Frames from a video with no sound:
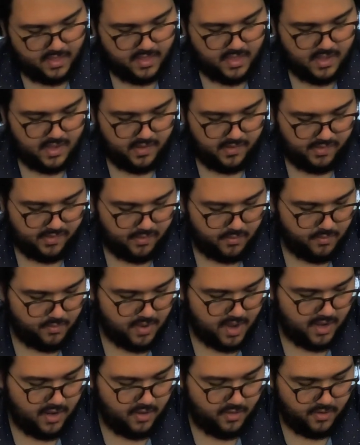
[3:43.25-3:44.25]
this
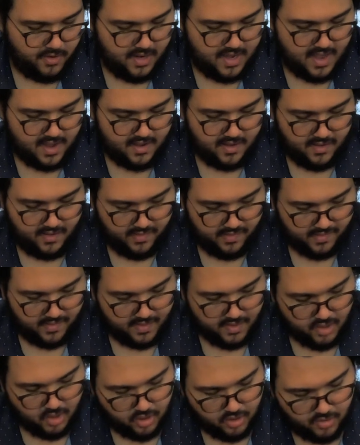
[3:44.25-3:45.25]
regular
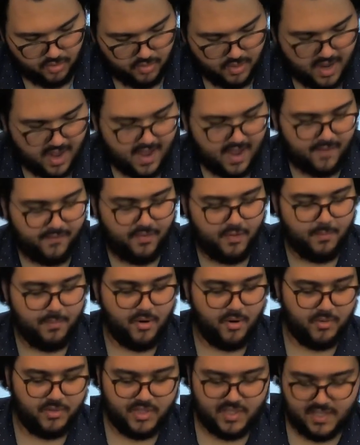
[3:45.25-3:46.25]
Genghis, you do not have the
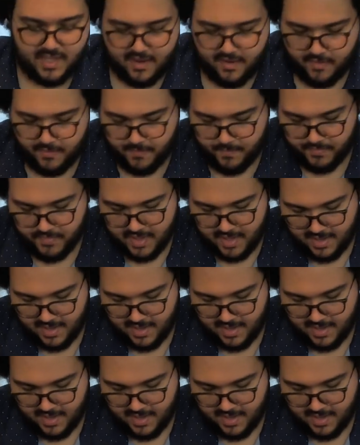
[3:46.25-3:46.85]
Pro style.